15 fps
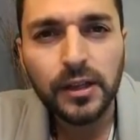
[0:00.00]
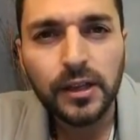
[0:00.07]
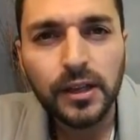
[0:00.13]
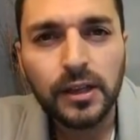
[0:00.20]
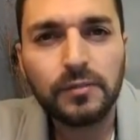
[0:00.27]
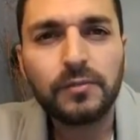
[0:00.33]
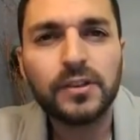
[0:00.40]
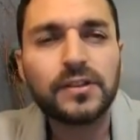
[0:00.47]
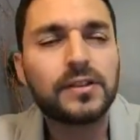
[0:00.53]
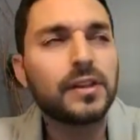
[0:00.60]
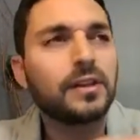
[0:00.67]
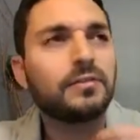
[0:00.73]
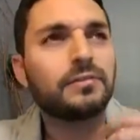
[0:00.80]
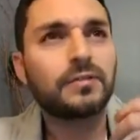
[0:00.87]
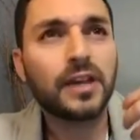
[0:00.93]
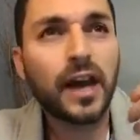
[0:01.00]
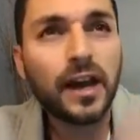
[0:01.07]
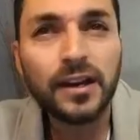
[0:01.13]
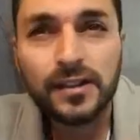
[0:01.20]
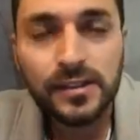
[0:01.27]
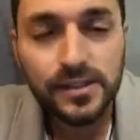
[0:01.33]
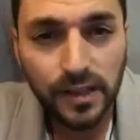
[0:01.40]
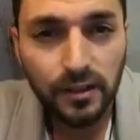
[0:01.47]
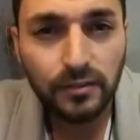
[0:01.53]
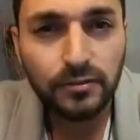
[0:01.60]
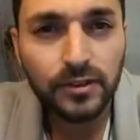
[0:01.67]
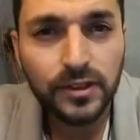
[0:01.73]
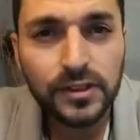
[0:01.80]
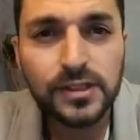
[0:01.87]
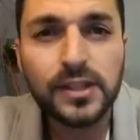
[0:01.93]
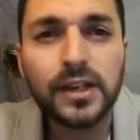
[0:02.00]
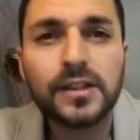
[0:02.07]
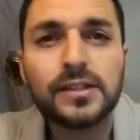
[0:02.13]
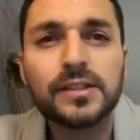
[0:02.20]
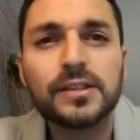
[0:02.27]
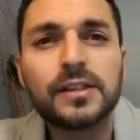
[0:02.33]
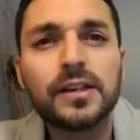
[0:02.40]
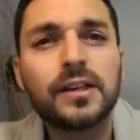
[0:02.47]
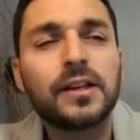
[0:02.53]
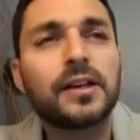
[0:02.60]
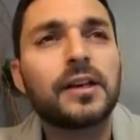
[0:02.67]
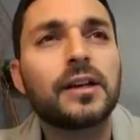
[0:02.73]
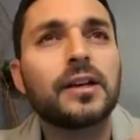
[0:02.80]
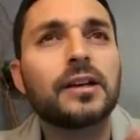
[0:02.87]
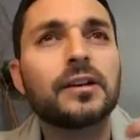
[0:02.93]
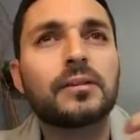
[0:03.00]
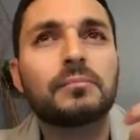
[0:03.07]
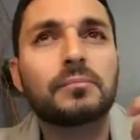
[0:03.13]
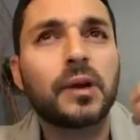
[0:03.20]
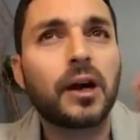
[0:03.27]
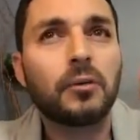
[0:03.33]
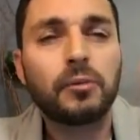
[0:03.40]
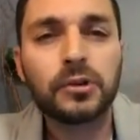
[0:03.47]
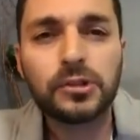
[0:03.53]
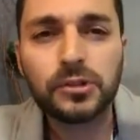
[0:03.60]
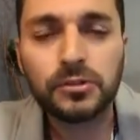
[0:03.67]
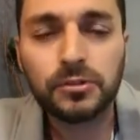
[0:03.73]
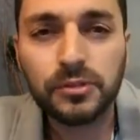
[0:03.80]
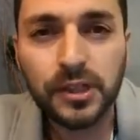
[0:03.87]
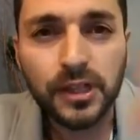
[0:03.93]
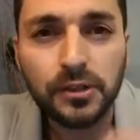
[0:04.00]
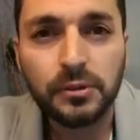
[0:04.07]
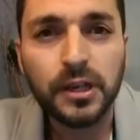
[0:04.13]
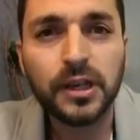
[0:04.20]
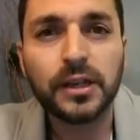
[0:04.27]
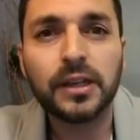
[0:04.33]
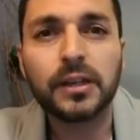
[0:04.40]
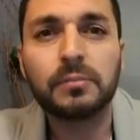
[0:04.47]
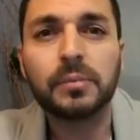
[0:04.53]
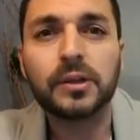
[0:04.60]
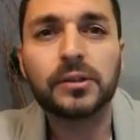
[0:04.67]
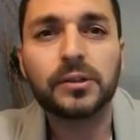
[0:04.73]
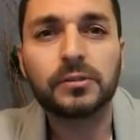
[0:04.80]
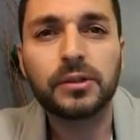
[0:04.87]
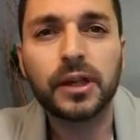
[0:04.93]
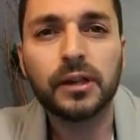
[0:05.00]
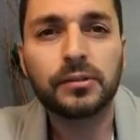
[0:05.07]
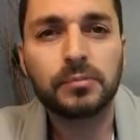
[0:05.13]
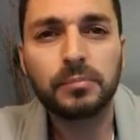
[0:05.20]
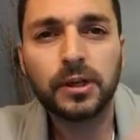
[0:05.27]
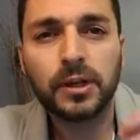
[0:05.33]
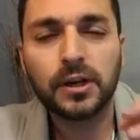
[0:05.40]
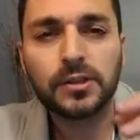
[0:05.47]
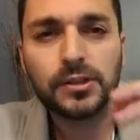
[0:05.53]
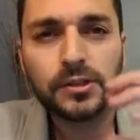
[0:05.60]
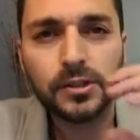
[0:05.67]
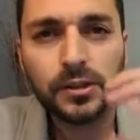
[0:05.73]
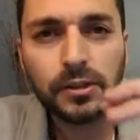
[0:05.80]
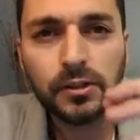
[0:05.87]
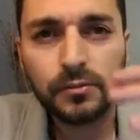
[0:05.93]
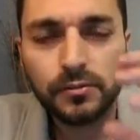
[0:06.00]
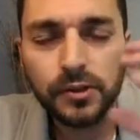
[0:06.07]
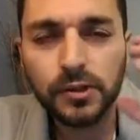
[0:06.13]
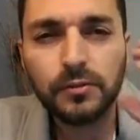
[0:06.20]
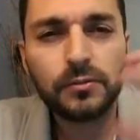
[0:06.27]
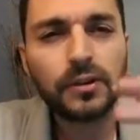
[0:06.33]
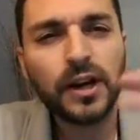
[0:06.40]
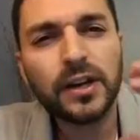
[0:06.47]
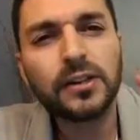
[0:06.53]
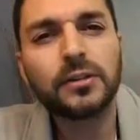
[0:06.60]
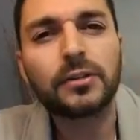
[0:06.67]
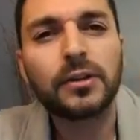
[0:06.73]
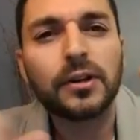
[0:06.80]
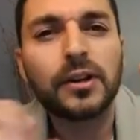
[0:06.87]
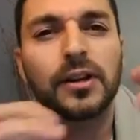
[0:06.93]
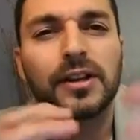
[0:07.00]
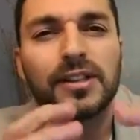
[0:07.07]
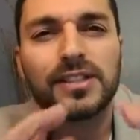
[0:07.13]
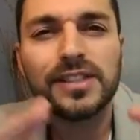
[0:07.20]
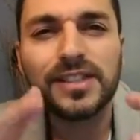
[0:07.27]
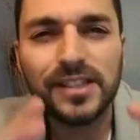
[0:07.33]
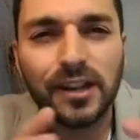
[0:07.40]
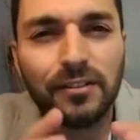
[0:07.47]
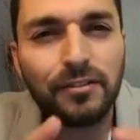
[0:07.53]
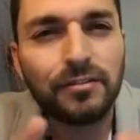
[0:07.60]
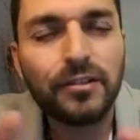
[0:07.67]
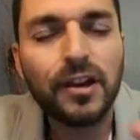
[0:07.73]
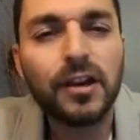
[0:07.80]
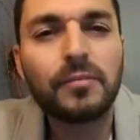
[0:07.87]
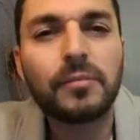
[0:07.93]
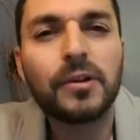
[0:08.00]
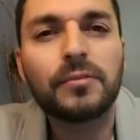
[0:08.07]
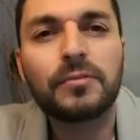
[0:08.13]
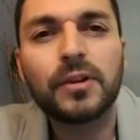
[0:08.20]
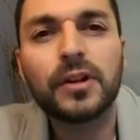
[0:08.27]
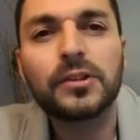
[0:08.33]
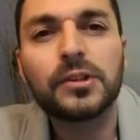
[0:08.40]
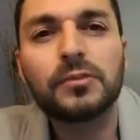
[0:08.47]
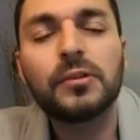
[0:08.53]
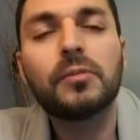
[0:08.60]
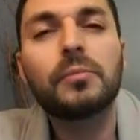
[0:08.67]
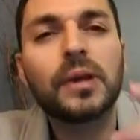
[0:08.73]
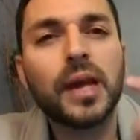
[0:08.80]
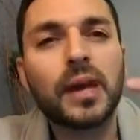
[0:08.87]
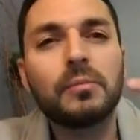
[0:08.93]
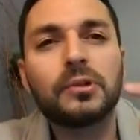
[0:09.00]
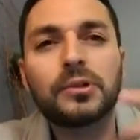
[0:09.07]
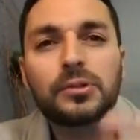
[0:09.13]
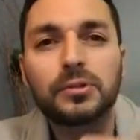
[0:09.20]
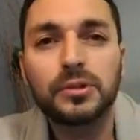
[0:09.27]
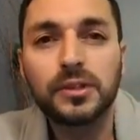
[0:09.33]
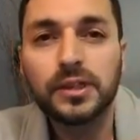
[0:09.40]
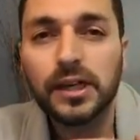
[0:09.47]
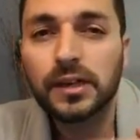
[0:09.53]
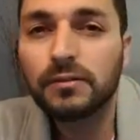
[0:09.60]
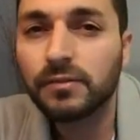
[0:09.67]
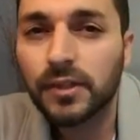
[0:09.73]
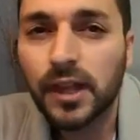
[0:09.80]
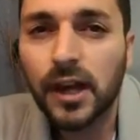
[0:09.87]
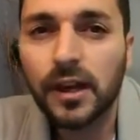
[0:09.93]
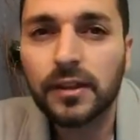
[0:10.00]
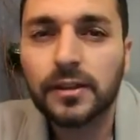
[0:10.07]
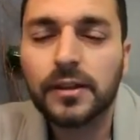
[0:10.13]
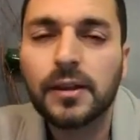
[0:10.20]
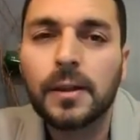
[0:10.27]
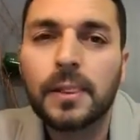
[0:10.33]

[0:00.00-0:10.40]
If that is selfishness, I want you to dig really deep into that, because if you find your self-love, my friend, you will be able to give that